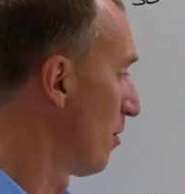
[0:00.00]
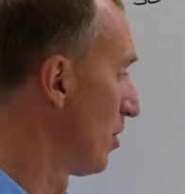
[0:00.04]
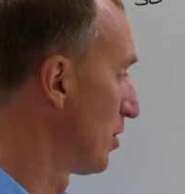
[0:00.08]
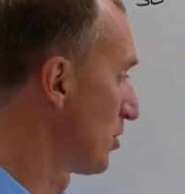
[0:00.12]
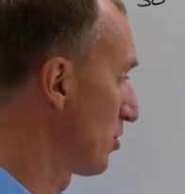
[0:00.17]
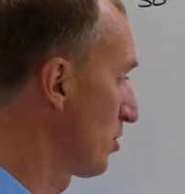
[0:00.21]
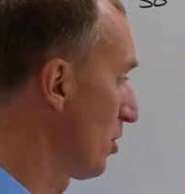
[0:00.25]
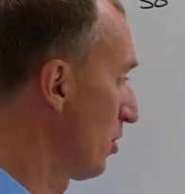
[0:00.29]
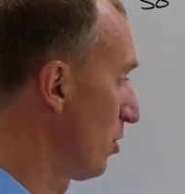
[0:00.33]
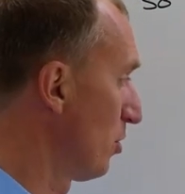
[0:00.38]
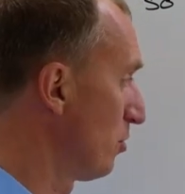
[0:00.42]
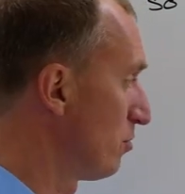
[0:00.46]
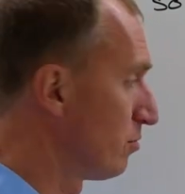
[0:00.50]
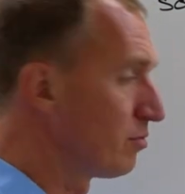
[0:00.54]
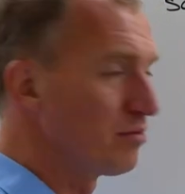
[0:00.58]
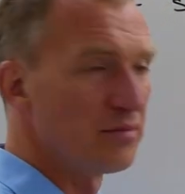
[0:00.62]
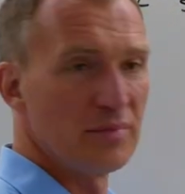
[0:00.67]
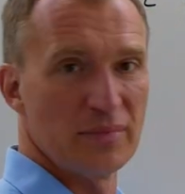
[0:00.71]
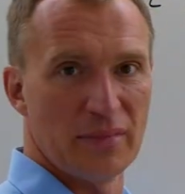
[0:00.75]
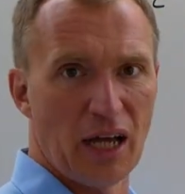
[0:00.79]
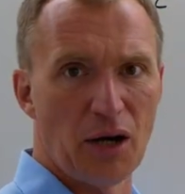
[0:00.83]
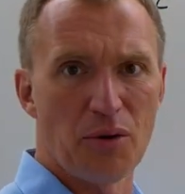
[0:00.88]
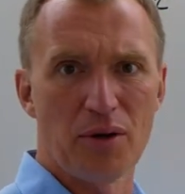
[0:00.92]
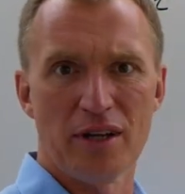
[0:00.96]
So
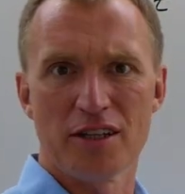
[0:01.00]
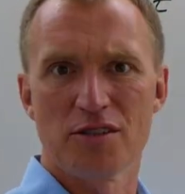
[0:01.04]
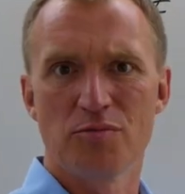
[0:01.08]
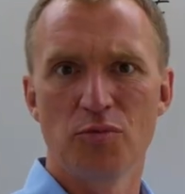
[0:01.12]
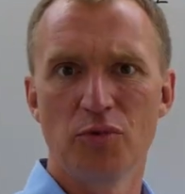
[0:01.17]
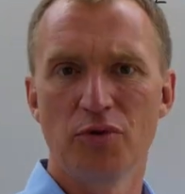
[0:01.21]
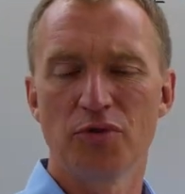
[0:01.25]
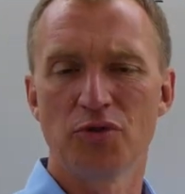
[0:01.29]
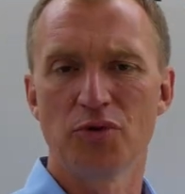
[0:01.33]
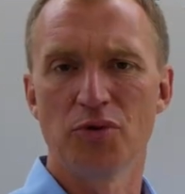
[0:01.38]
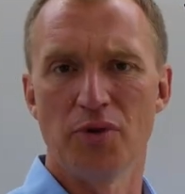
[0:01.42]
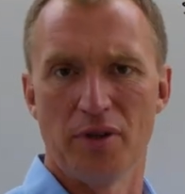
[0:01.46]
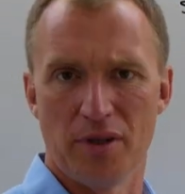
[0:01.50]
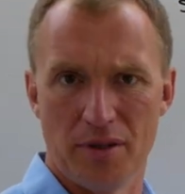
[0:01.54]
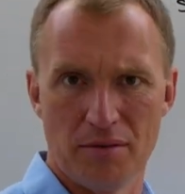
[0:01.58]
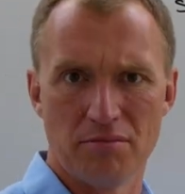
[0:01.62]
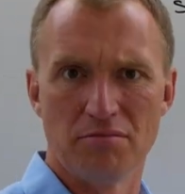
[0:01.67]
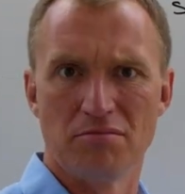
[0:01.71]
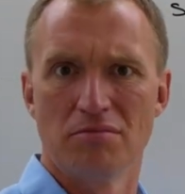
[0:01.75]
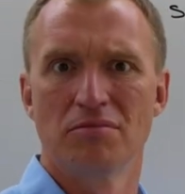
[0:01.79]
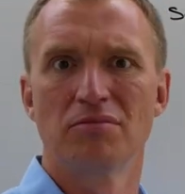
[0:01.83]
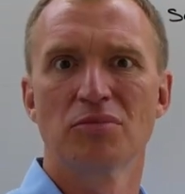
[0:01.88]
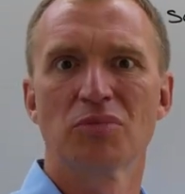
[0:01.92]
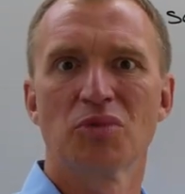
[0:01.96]
now let's move to
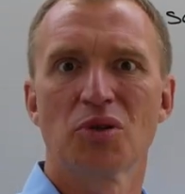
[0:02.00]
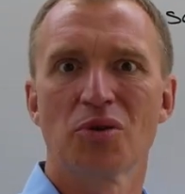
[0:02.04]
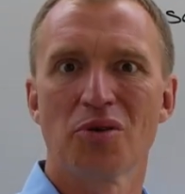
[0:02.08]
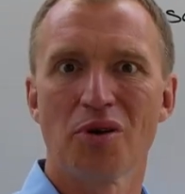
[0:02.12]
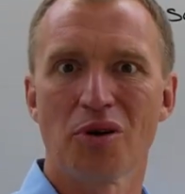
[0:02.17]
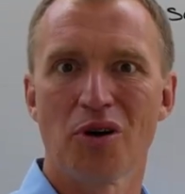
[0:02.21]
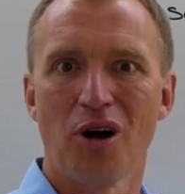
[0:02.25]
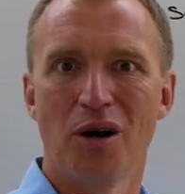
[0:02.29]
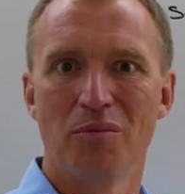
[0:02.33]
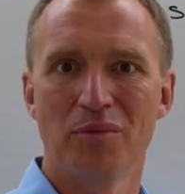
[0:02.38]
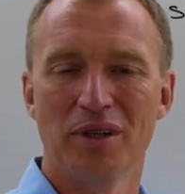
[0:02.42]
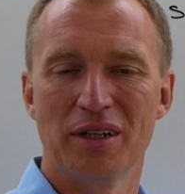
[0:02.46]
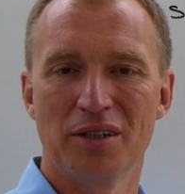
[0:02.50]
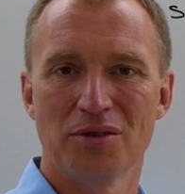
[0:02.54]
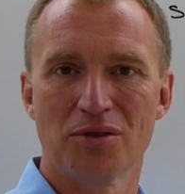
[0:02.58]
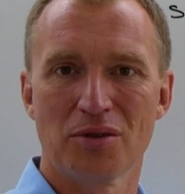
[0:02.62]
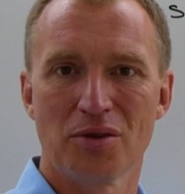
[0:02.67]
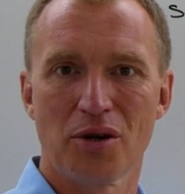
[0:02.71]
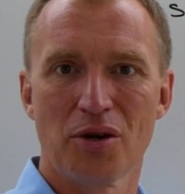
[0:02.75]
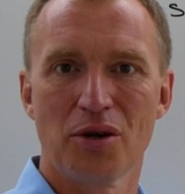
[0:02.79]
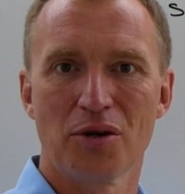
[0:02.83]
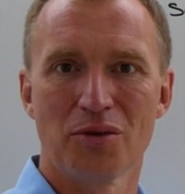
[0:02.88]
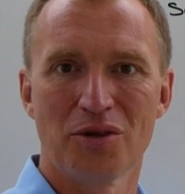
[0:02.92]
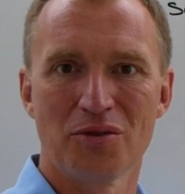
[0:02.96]
the
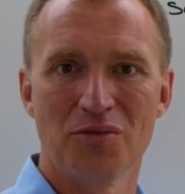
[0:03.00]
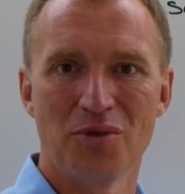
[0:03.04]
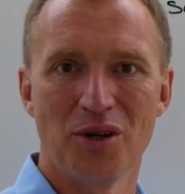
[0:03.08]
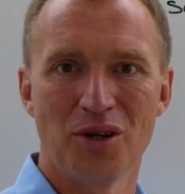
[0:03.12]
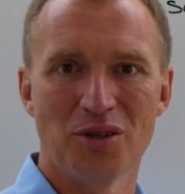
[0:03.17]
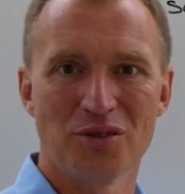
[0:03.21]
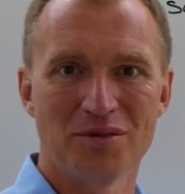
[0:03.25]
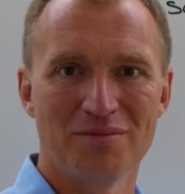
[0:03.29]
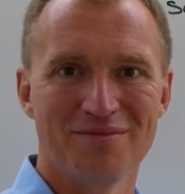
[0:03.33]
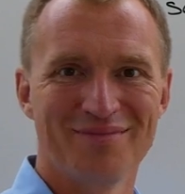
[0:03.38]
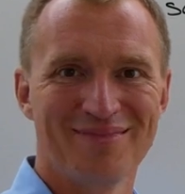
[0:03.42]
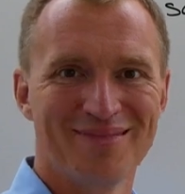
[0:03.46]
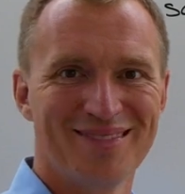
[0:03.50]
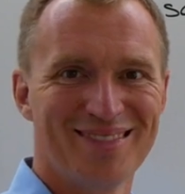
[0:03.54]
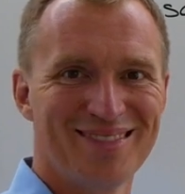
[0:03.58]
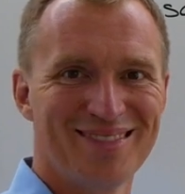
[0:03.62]
current version.